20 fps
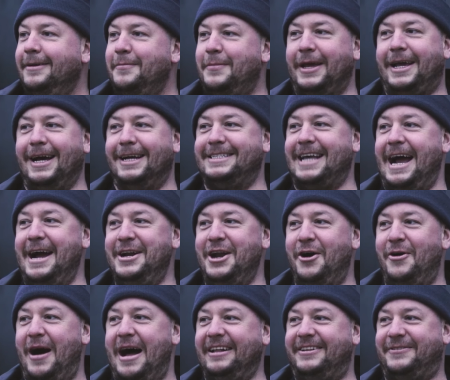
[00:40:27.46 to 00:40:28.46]
because I
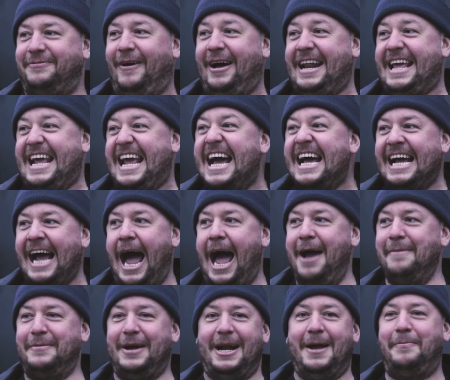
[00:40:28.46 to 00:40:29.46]
know it's funny,
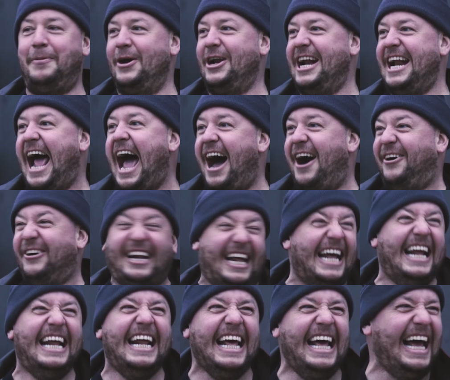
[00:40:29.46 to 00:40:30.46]
I'm going to put it out.
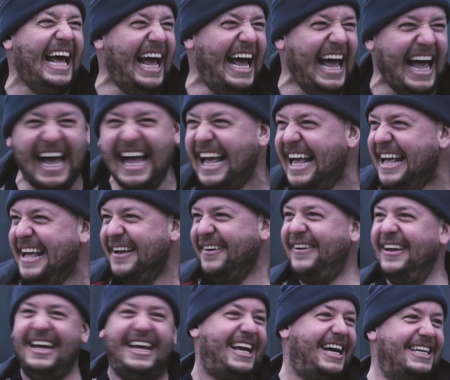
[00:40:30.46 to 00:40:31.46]

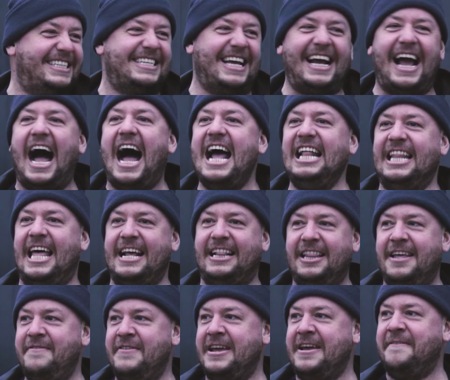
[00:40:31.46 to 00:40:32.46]
Because like I like
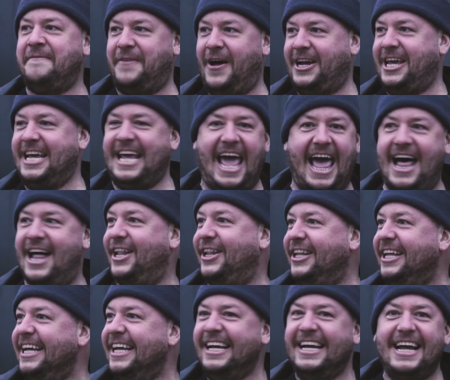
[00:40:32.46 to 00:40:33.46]
living in fucking hell,
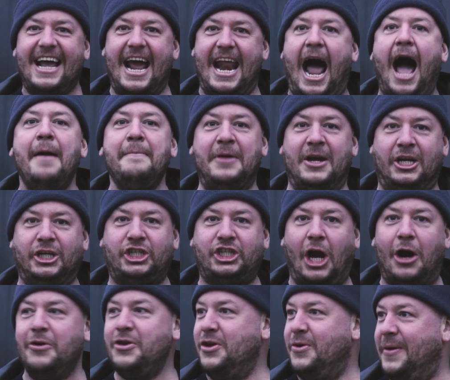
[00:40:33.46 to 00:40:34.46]
and I'm going to
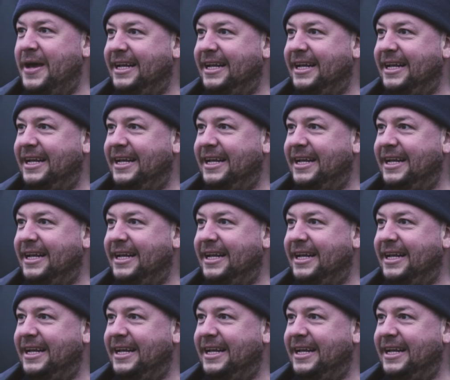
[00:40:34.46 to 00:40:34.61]
show you